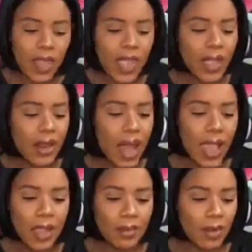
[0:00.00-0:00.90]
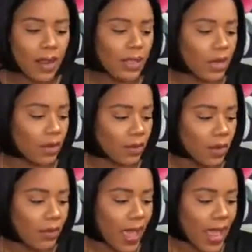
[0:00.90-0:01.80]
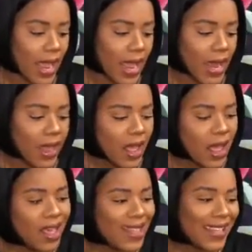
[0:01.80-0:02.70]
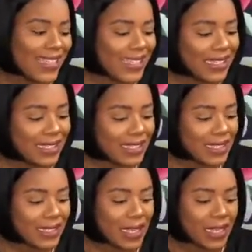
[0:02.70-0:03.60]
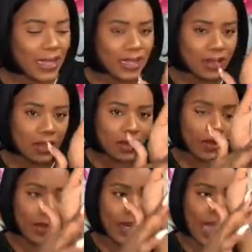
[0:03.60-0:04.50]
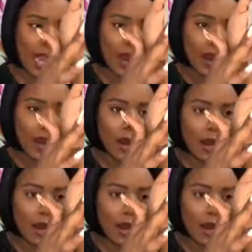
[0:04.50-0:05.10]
and I am probably going to rub my hand, eh, let's say this green here.